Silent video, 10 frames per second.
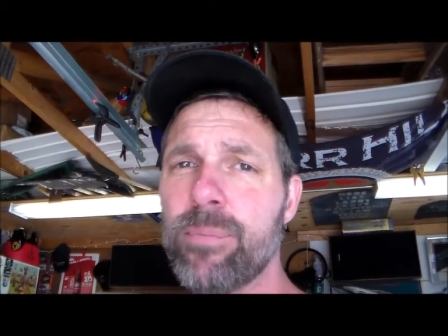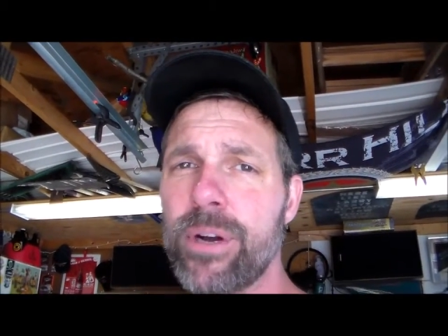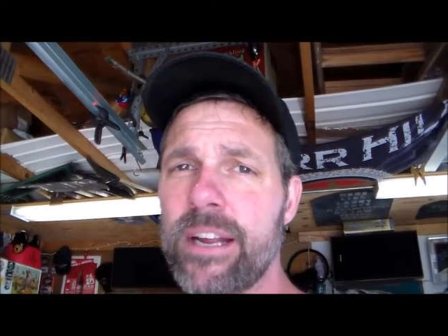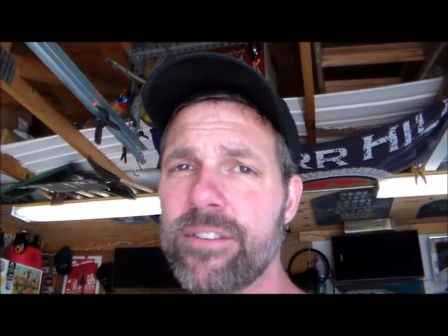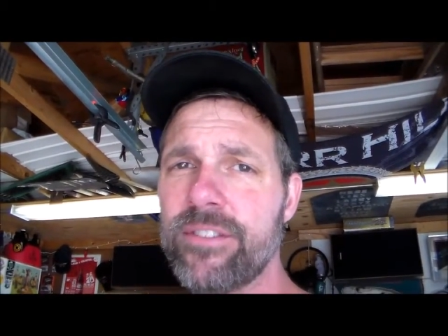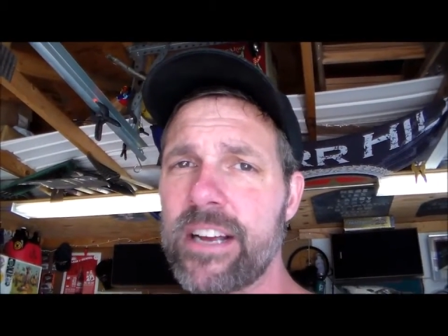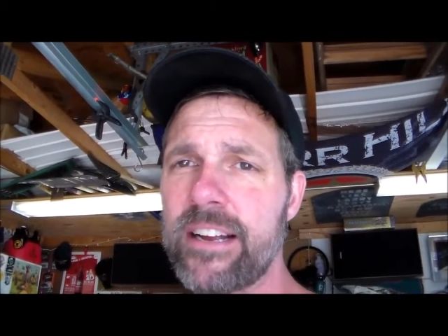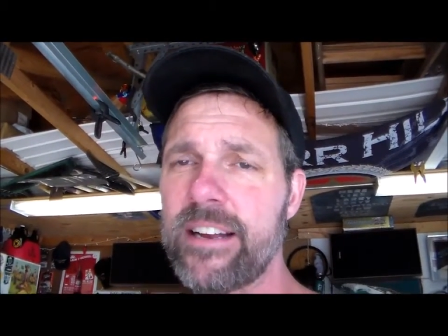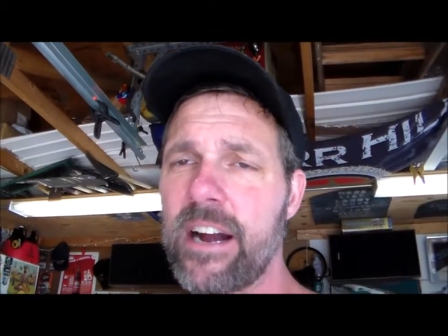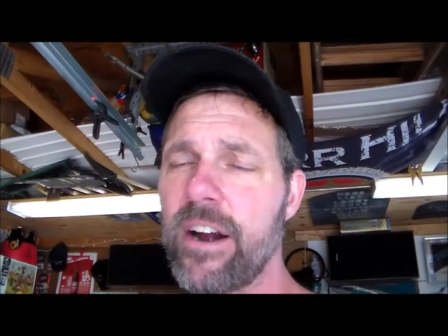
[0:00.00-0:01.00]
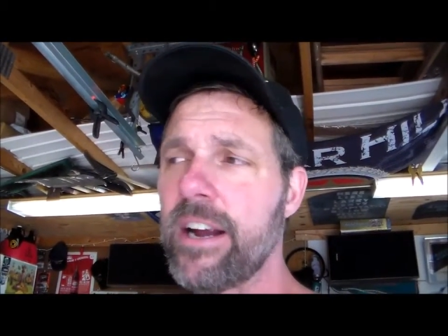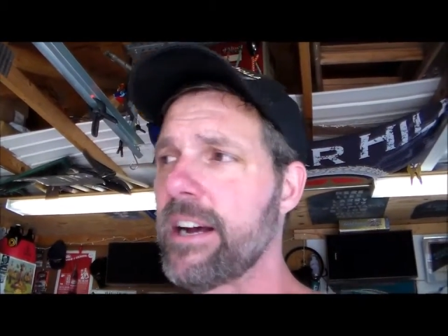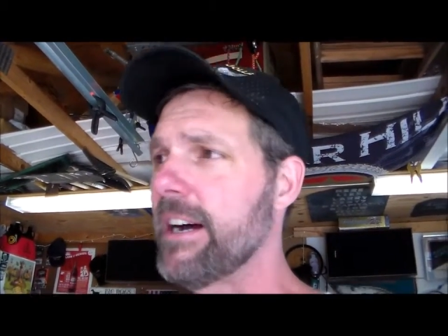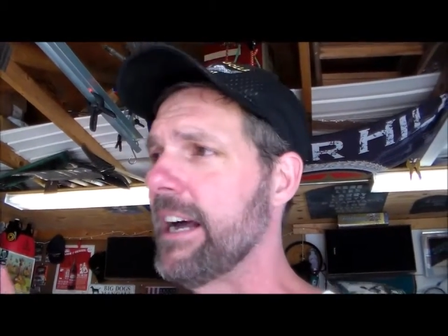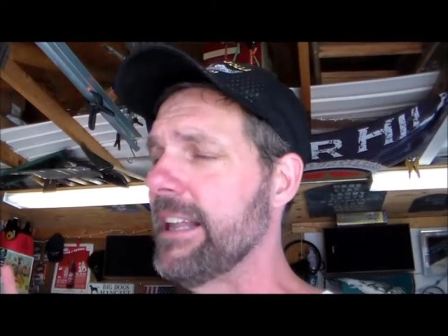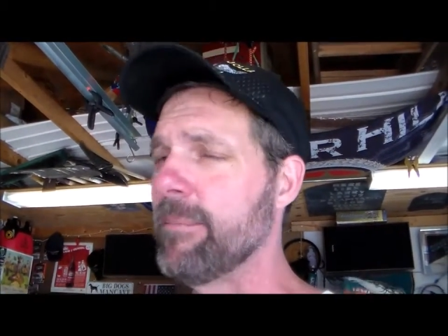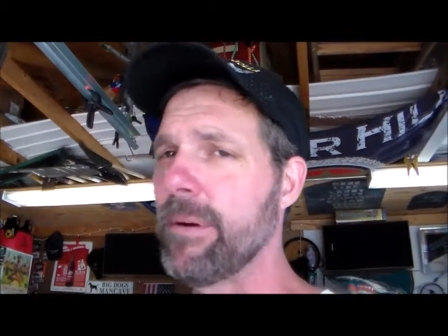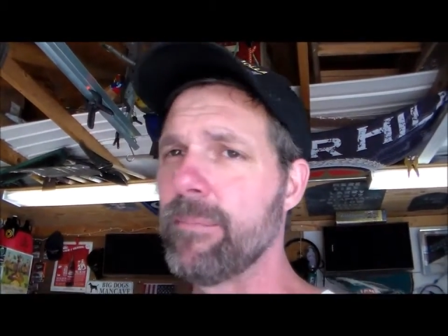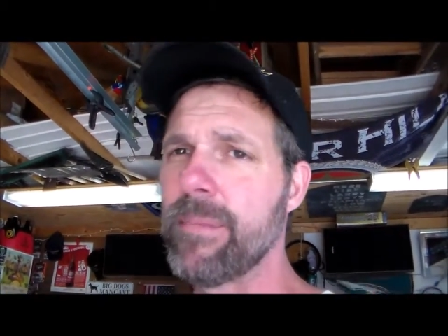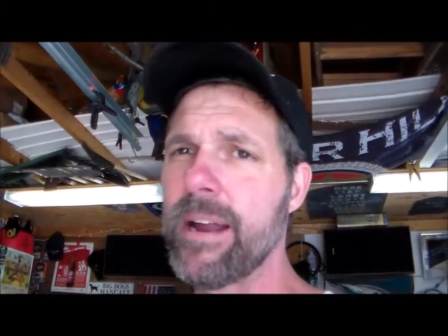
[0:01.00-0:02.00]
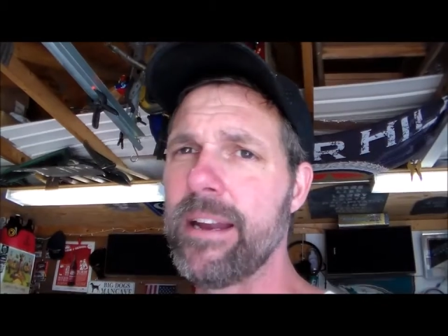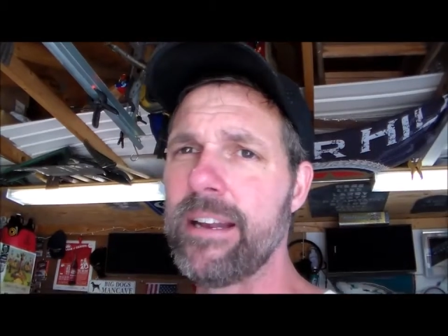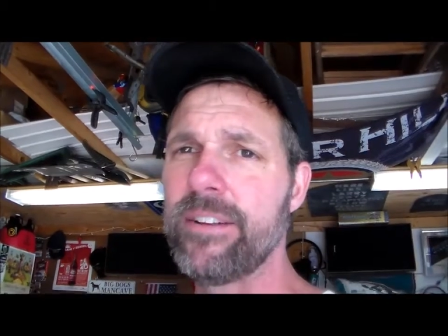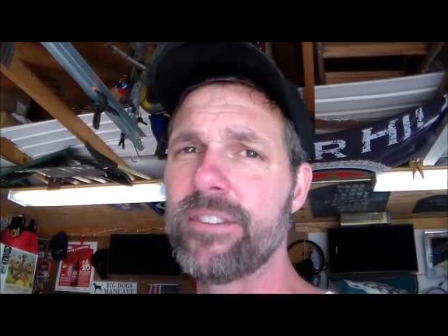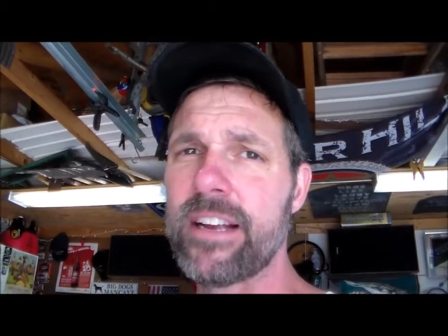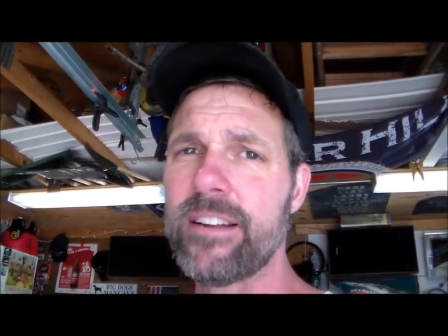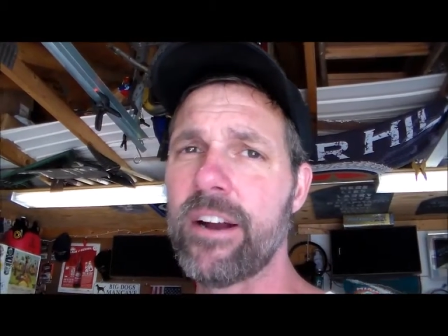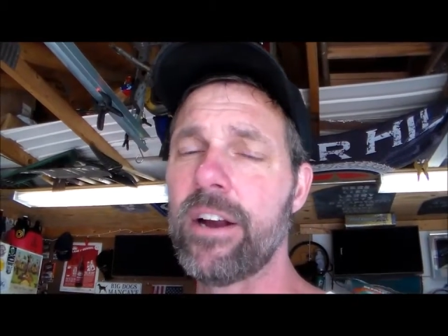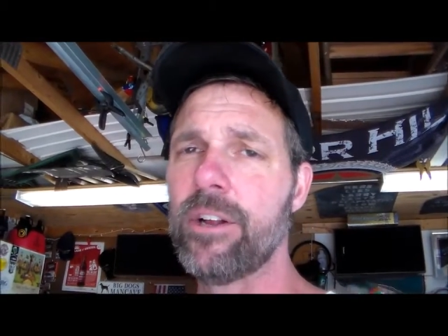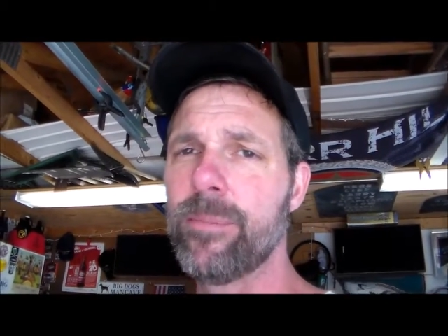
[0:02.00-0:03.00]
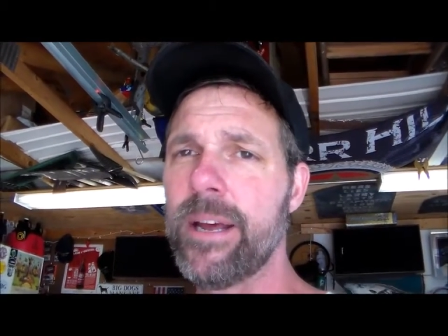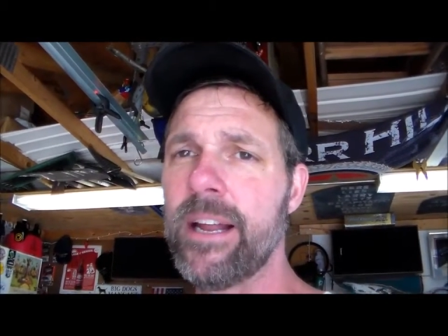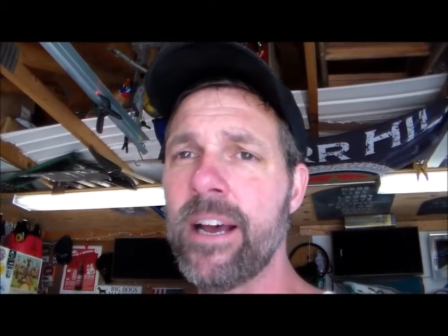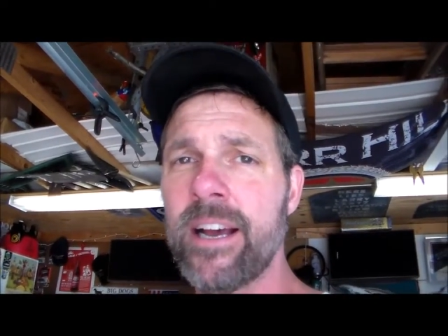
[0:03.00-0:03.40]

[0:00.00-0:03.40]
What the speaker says: put his in secondary. I let mine in the secondary a little bit.